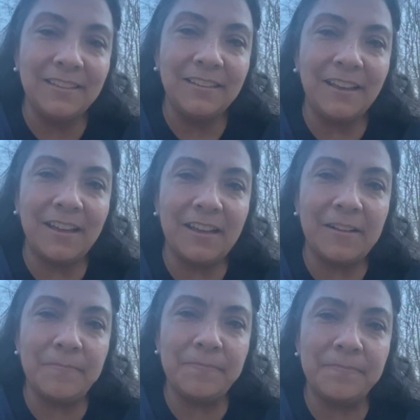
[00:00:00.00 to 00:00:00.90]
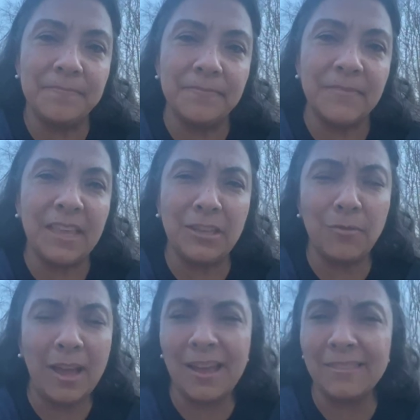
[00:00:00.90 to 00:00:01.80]
that you
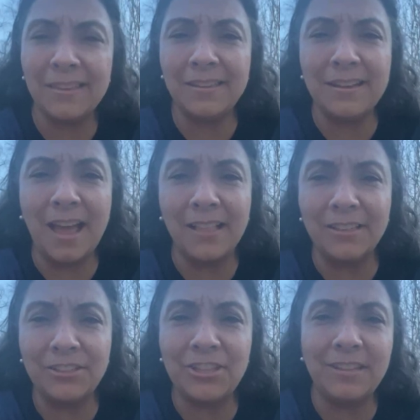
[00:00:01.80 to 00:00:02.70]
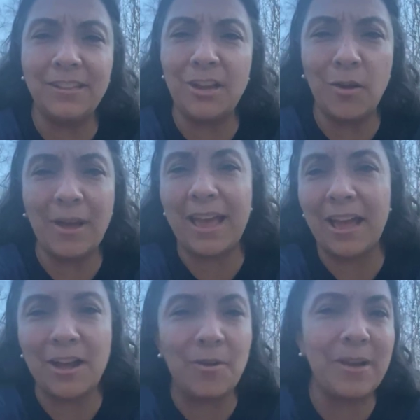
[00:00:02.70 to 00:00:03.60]
had the knowledge and the
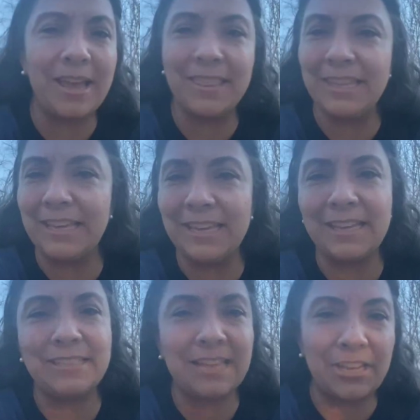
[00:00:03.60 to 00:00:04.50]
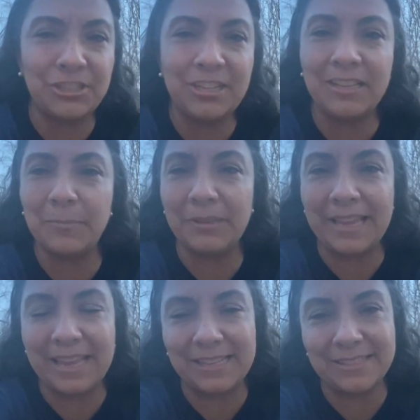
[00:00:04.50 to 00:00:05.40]
know-how and the intention and the
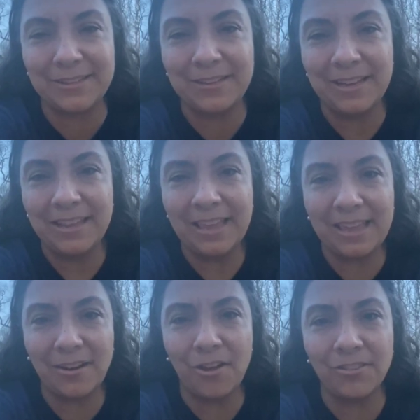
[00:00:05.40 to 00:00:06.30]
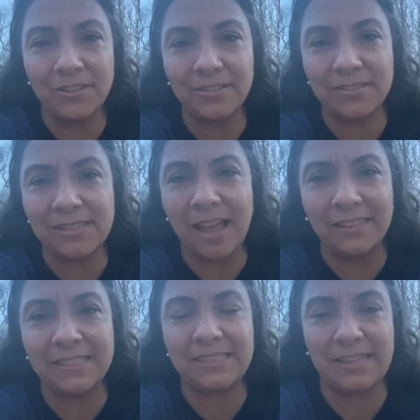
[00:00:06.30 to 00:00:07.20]
plans and all the
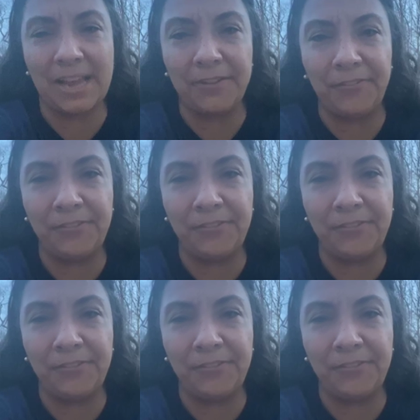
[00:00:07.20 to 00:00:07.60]
solid stuff,